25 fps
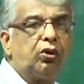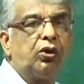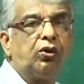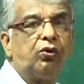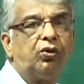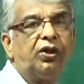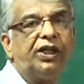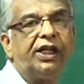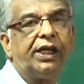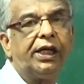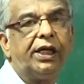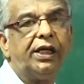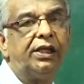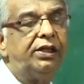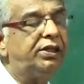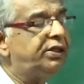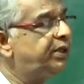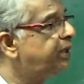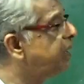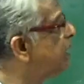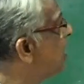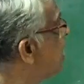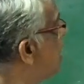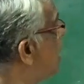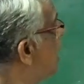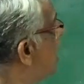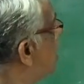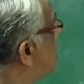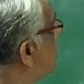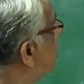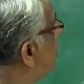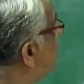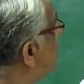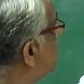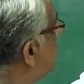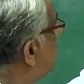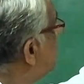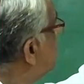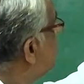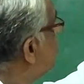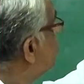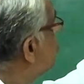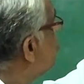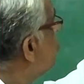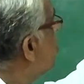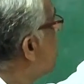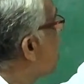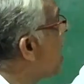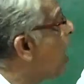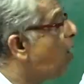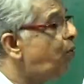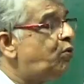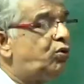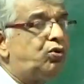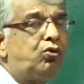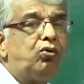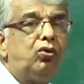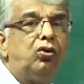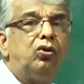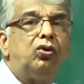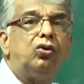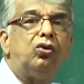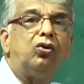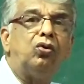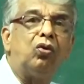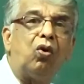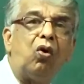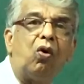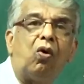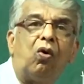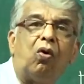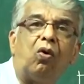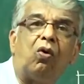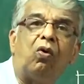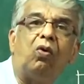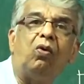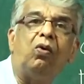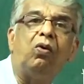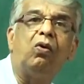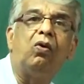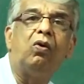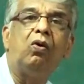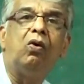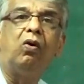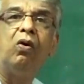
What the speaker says: to you is, you have to know